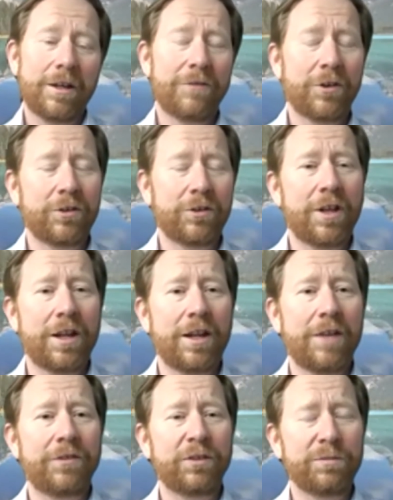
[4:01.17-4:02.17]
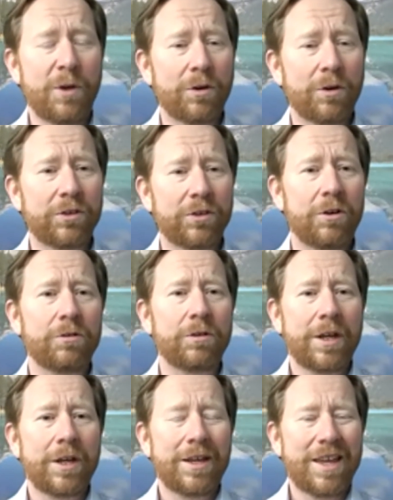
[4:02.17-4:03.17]
there's a lot left to smoke. So
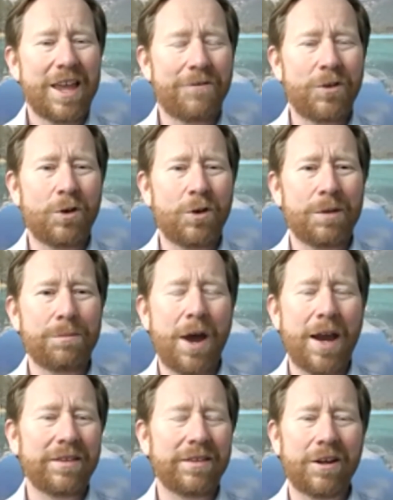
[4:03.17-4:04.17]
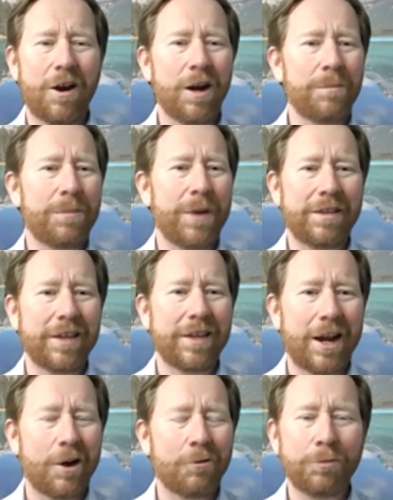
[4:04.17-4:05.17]
if you can buy cigar butts
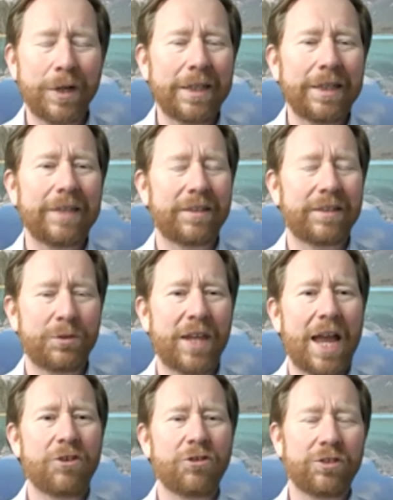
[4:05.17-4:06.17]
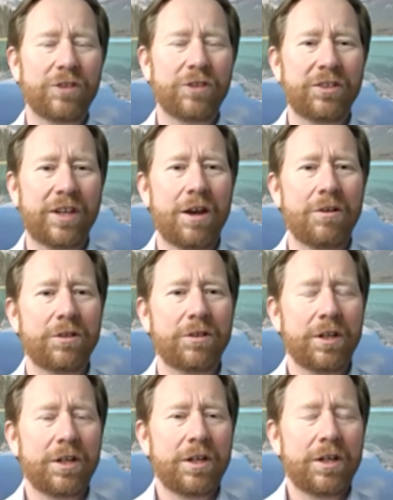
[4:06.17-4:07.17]
at a really substantial discount
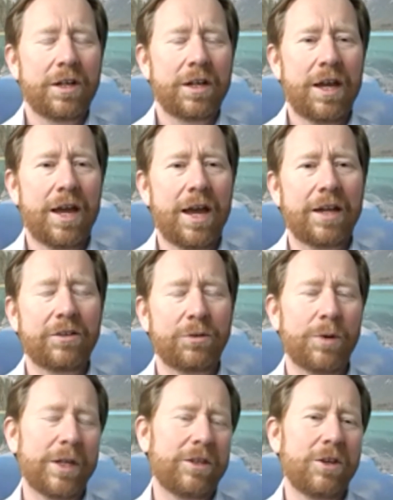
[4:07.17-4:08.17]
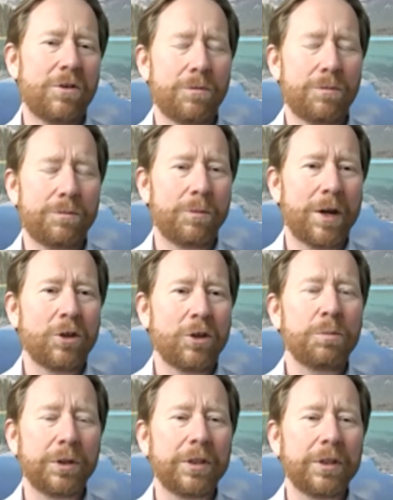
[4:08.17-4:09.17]
to what
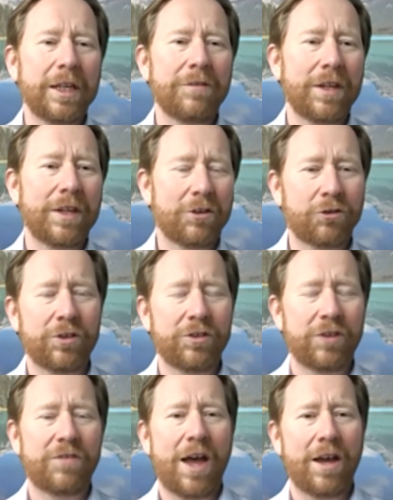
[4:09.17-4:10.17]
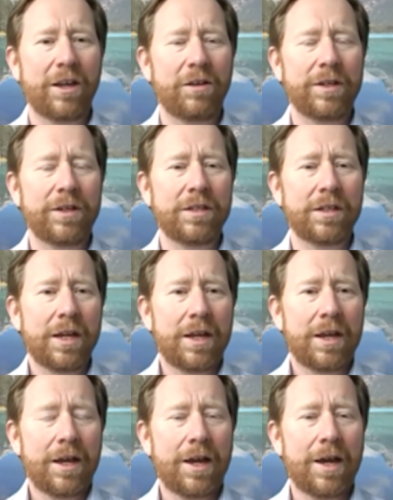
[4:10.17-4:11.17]
you believe the intrinsic value is,
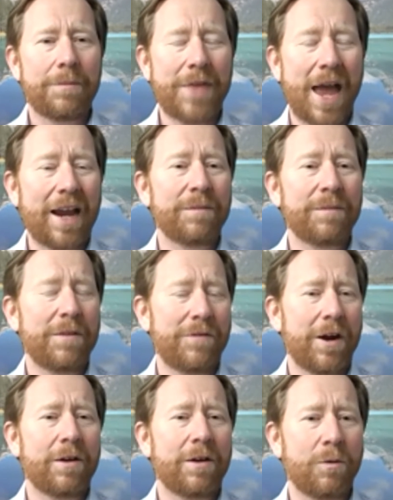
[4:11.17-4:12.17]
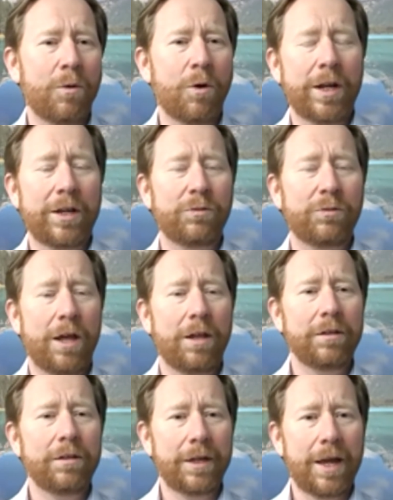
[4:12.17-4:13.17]
that can be very rewarding as well.